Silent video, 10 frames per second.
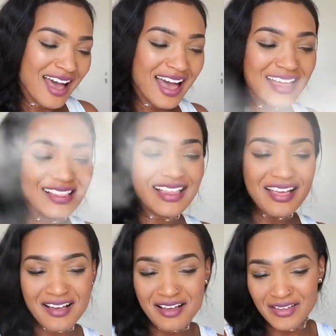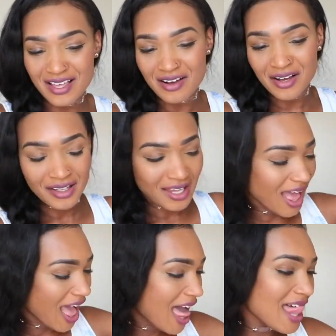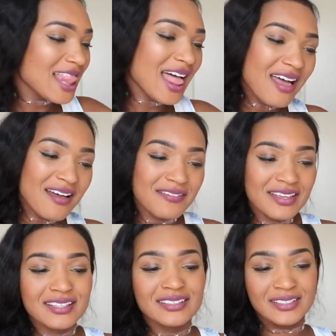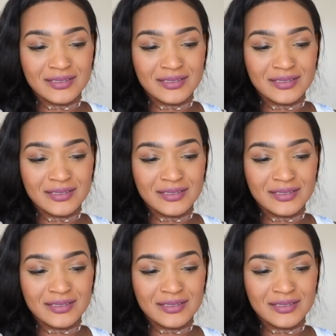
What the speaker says: I love it, I love it.